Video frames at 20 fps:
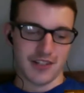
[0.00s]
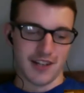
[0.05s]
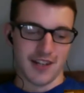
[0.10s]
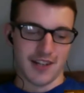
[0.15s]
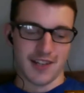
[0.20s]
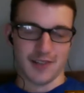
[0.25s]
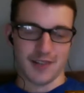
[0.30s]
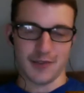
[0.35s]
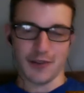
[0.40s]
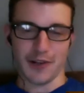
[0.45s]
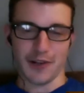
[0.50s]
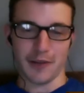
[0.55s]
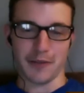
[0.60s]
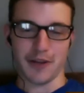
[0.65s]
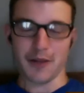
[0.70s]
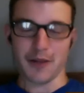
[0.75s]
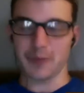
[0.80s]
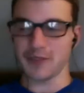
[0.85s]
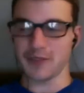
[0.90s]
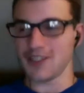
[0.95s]
at the running
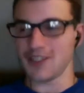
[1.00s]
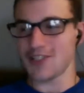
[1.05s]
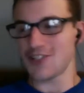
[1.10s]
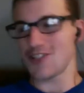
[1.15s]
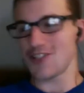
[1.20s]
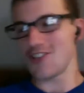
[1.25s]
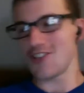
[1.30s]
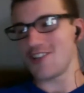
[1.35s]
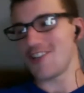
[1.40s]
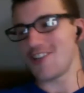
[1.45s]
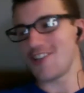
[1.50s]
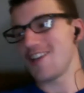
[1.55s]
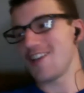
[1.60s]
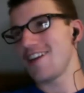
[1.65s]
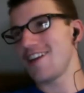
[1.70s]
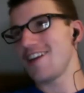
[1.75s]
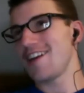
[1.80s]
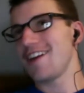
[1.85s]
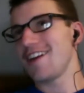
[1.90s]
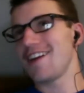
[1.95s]
back position.
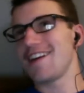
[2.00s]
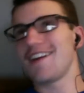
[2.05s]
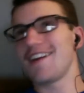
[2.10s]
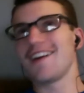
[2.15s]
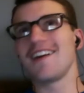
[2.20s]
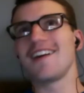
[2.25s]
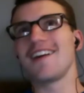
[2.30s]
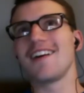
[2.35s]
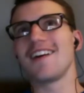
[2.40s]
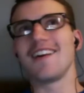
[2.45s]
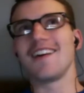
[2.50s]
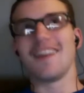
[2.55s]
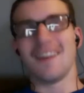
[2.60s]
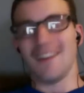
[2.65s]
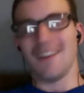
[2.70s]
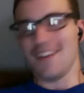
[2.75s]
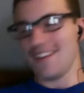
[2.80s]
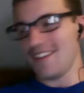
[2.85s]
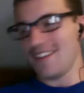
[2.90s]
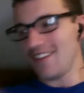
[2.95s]

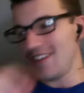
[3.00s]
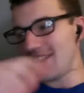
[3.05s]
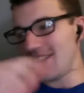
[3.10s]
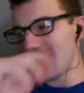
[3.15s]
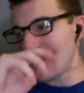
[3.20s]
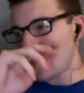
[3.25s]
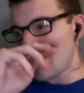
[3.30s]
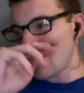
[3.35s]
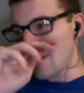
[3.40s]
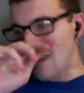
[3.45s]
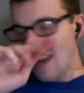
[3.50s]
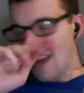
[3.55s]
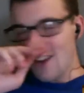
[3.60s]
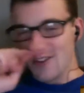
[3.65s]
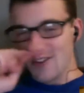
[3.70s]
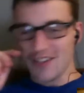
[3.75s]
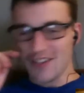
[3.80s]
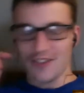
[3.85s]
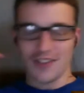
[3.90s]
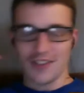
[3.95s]
And I
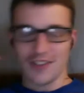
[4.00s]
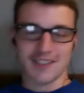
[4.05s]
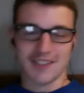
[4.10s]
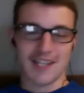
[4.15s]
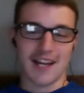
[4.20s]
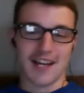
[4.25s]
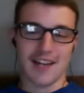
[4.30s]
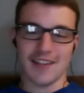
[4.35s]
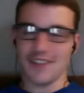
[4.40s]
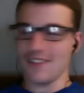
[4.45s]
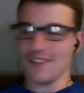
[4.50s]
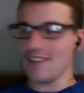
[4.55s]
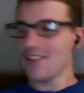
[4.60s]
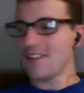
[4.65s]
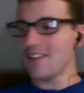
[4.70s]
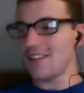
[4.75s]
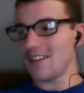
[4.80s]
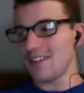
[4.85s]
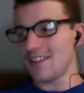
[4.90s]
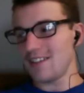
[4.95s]
would give us
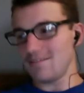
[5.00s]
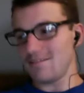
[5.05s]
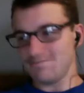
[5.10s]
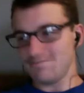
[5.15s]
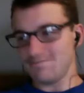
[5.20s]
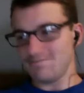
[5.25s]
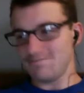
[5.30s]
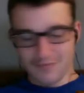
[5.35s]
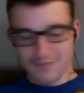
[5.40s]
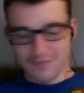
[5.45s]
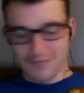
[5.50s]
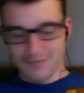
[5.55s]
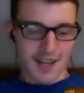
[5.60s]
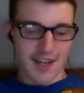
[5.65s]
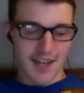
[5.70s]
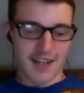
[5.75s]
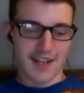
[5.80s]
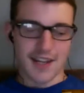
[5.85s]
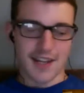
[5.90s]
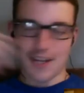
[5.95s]
an
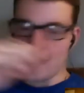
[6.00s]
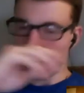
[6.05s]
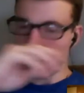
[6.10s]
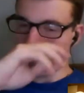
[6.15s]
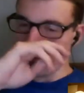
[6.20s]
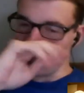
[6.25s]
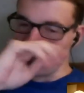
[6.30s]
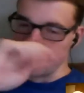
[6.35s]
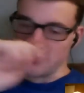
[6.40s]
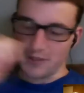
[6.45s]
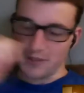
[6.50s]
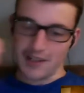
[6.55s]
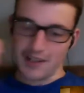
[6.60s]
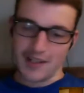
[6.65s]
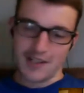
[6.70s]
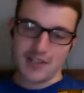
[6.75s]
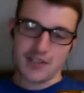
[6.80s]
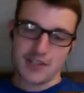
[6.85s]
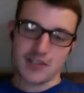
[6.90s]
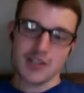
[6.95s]
A to A plus
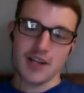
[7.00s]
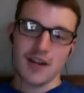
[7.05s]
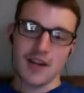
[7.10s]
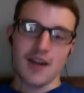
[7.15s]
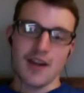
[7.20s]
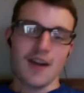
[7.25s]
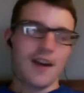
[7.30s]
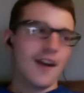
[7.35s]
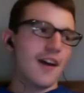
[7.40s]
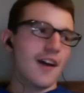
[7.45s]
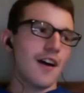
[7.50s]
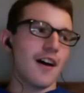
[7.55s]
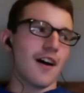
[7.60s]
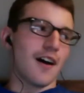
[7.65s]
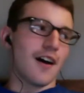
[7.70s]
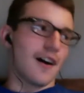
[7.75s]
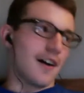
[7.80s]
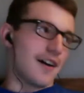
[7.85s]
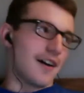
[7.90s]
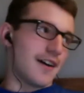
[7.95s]
range.
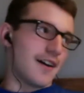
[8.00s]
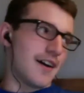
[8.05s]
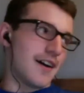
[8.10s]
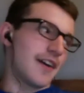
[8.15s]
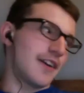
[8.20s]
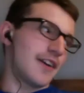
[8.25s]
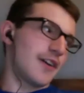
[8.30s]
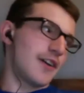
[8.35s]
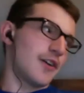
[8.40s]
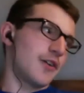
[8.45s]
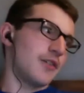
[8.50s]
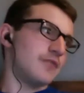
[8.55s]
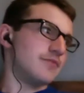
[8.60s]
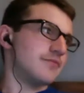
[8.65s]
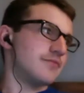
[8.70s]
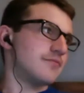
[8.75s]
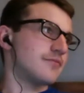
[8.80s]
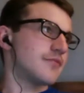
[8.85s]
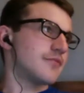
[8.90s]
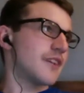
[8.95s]
I know
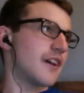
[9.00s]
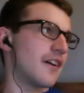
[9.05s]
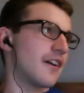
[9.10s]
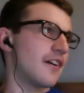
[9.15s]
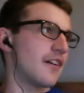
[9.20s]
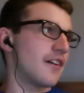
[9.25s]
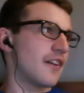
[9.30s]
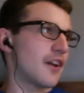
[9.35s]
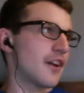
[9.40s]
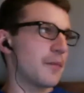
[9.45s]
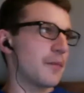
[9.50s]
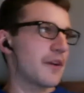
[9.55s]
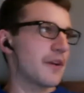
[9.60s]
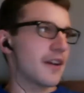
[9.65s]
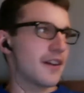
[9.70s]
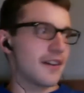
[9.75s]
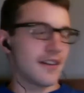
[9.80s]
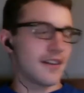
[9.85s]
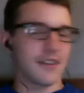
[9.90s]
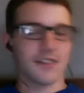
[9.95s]
there are a little bit
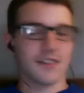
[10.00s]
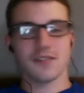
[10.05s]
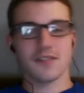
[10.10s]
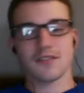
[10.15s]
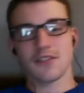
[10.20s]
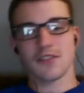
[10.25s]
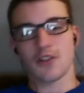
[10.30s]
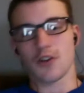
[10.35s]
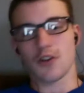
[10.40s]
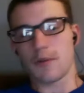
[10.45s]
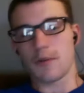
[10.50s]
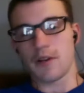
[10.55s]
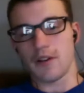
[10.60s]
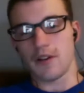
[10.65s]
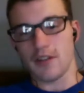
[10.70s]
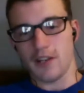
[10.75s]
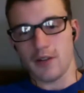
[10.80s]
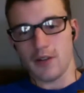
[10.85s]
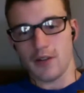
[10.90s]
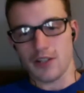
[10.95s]
of
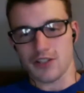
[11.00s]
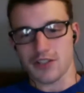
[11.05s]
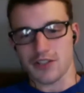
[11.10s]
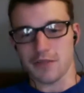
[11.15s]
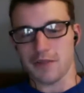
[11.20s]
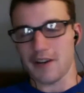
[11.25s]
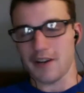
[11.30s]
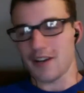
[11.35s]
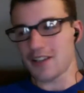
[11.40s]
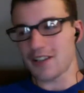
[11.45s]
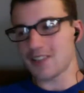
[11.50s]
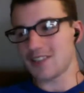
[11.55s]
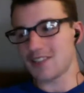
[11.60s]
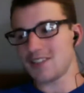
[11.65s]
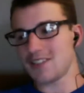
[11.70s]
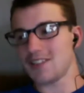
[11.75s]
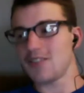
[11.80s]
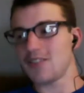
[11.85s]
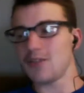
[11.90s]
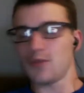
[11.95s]
durability question
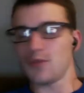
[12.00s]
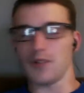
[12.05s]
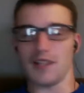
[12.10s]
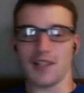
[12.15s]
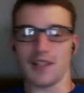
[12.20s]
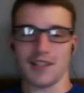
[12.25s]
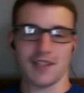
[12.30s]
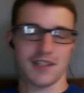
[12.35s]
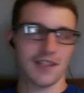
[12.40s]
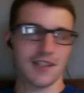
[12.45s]
marks with